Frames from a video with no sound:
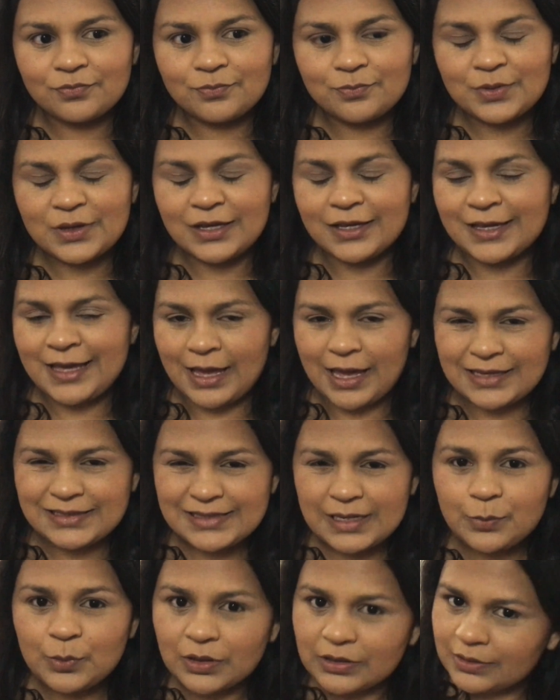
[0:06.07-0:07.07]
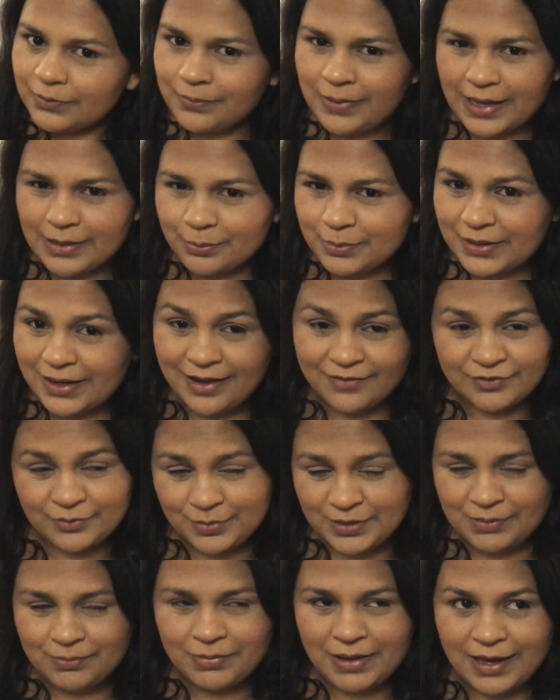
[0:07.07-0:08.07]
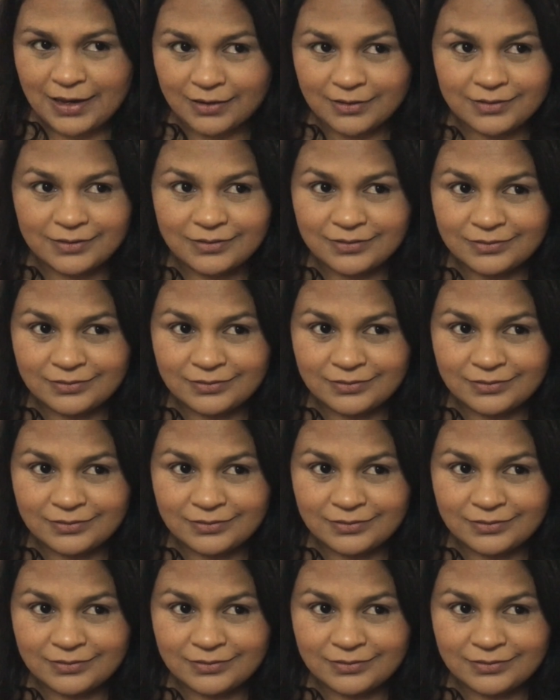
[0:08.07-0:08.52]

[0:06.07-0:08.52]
But yeah, I say welcome back, but I haven't been back